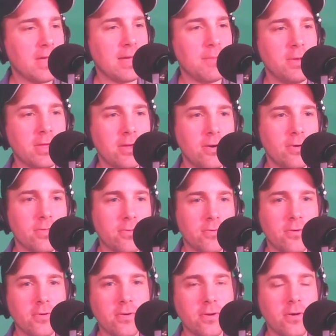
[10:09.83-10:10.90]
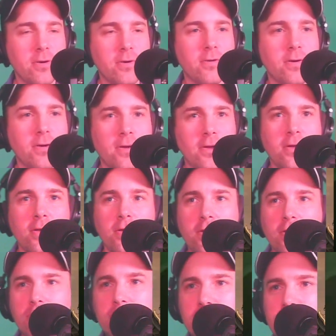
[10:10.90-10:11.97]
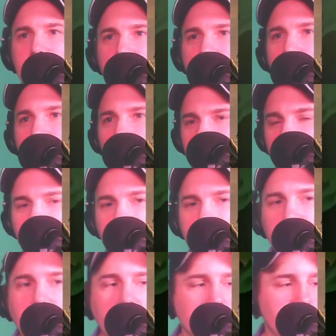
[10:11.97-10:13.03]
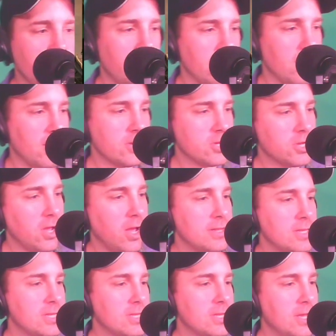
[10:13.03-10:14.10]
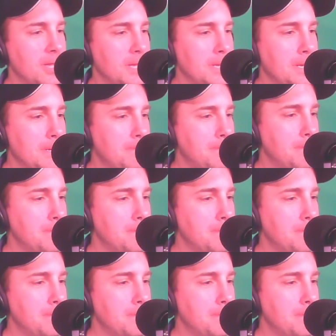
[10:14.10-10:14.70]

I'm going to go use the phone for a lot of shots. Yeah,